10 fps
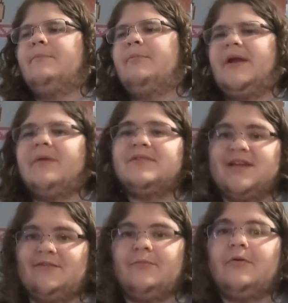But I was
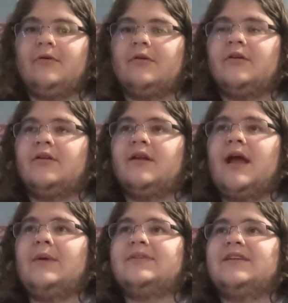never bored.
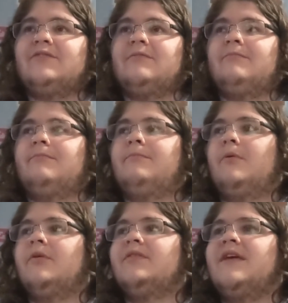I was never
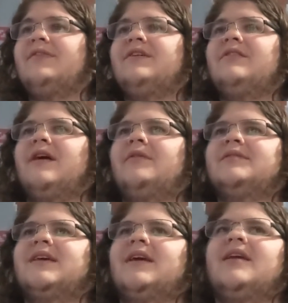bored in that theater. I
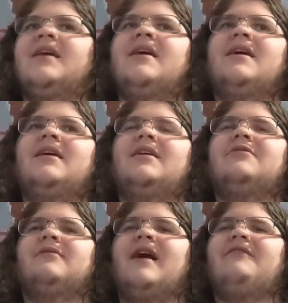was like
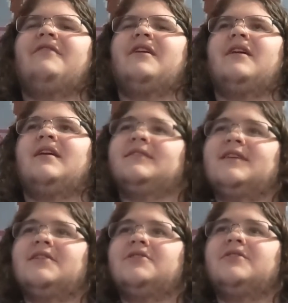either laughing
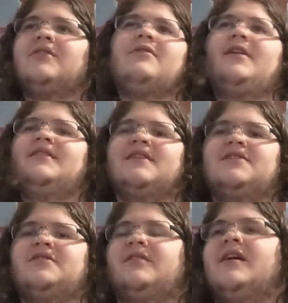intentionally or
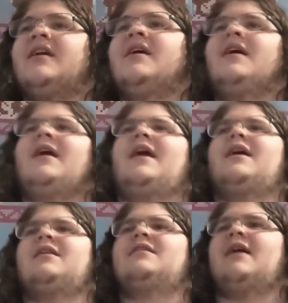unintentionally,
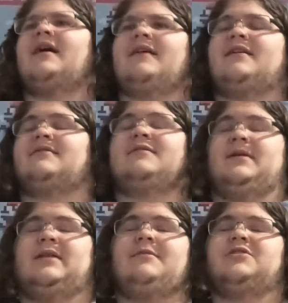and I like
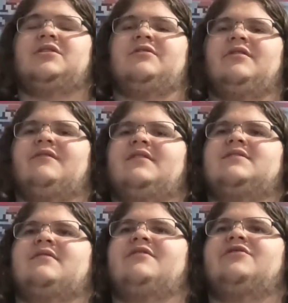the animation and look of
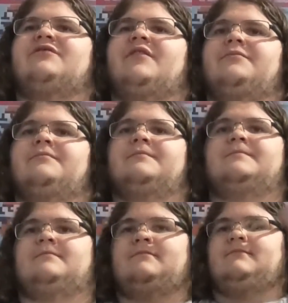it, so I just felt
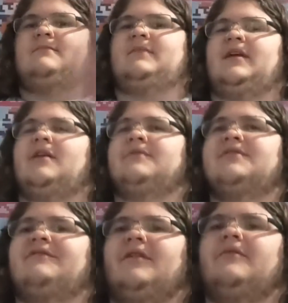like it was
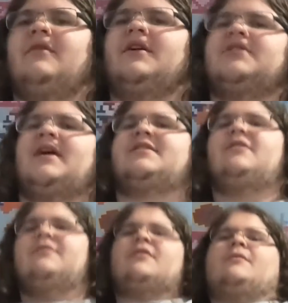a fun watch. I
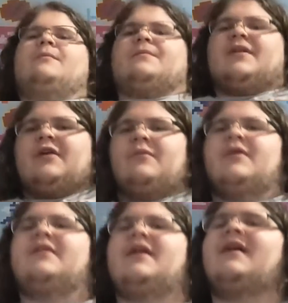don't know, like,
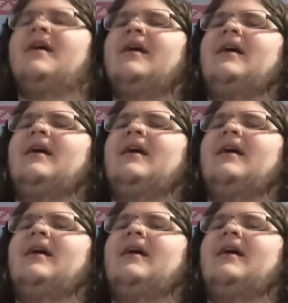really